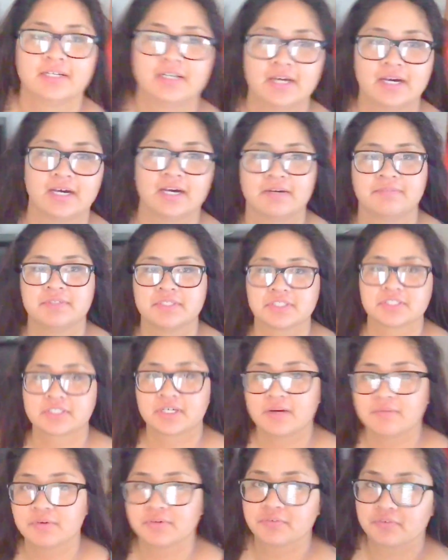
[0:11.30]
have
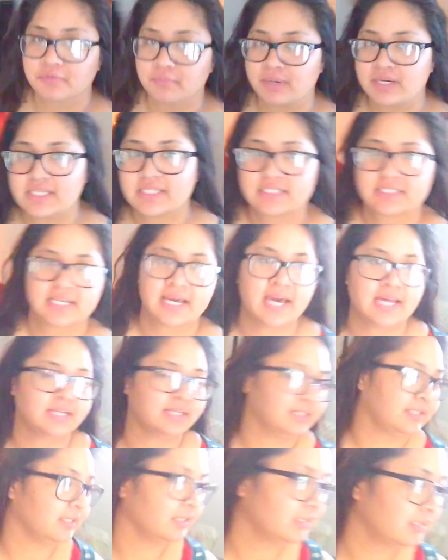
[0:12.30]
discovered for my
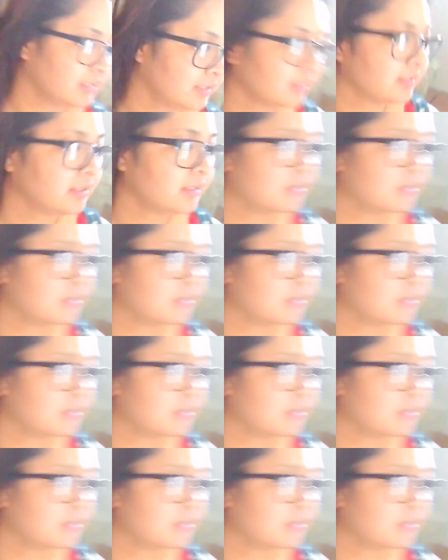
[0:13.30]
sanity